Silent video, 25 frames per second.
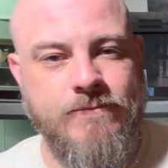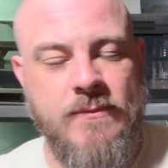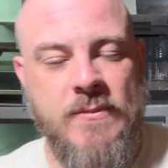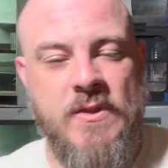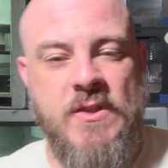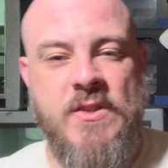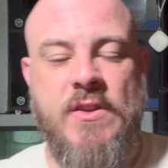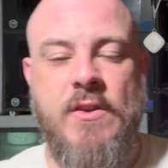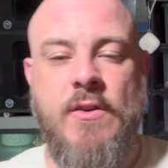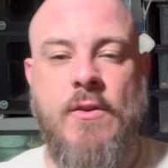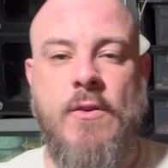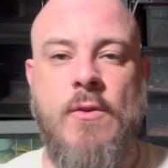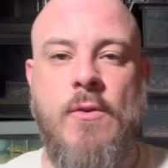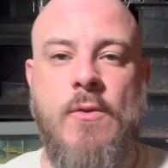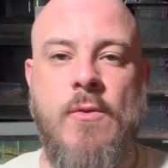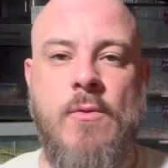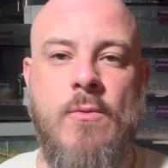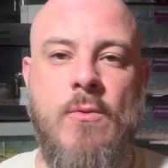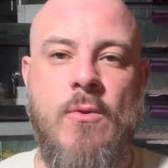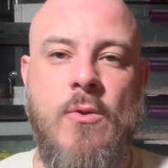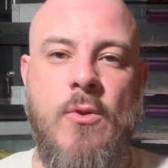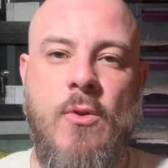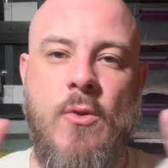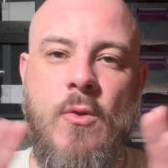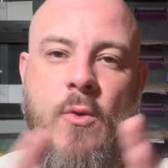
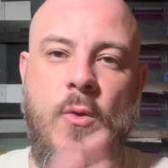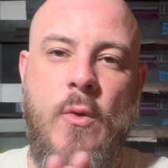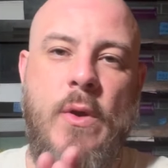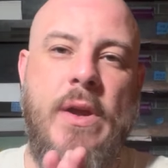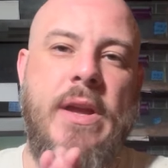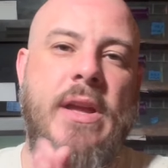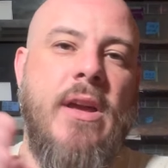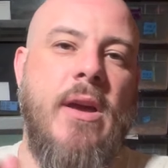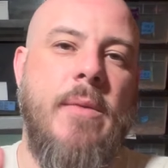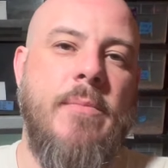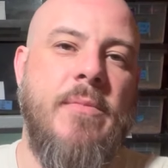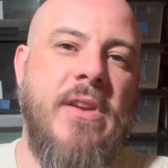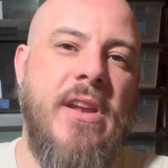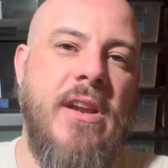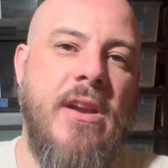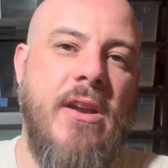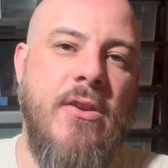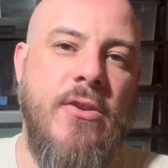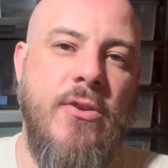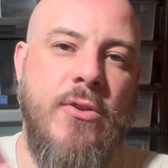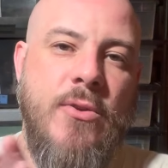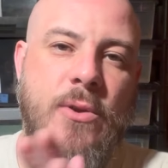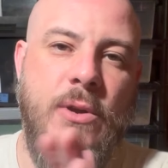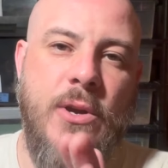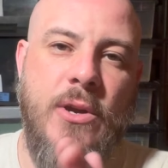So, quick update
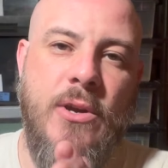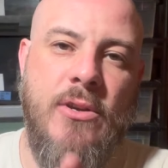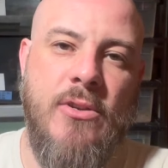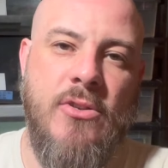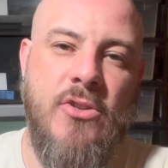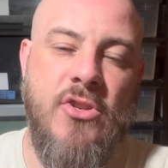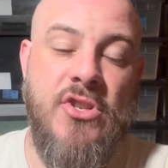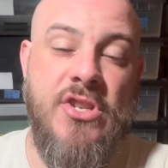on New Girl.